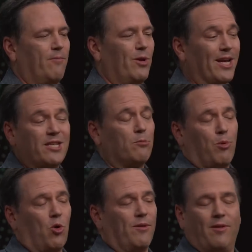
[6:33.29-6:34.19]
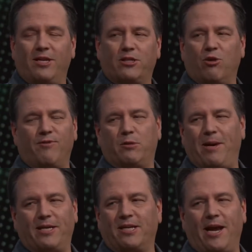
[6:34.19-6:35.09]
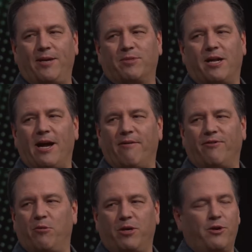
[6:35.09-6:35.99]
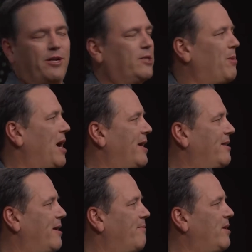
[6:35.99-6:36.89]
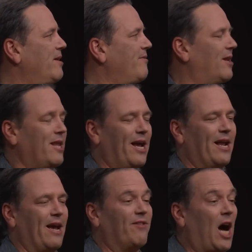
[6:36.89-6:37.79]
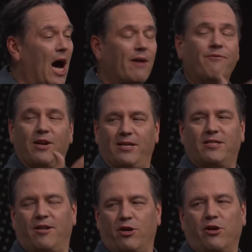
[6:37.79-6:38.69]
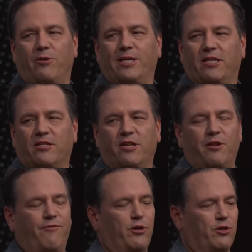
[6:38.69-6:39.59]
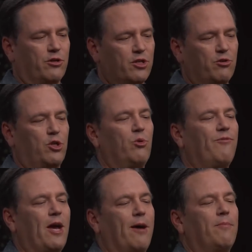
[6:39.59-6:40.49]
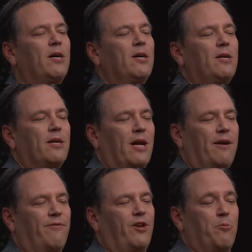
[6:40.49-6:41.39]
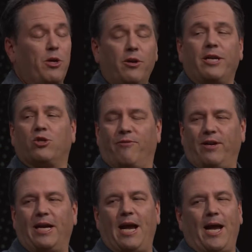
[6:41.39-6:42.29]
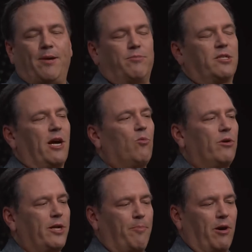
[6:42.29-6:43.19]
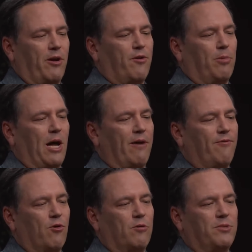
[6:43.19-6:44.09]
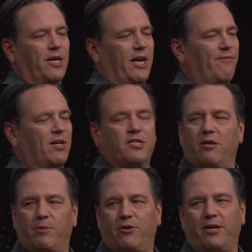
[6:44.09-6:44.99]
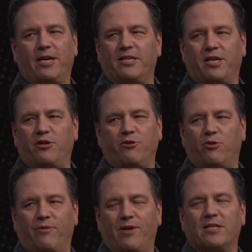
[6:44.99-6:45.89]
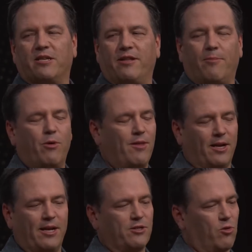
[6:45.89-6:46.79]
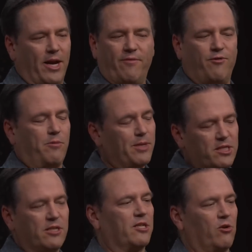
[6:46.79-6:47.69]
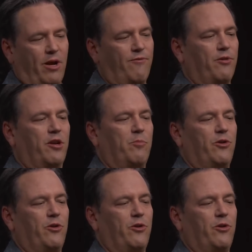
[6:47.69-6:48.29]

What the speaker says: kind. This right here is overall maintaining the standards that we got with PlayStation and hell, even Xbox. You guys want those AAA budget games? Well, okay. Well, I hate to break it to you, and I'm not throwing anybody under the bus, but if I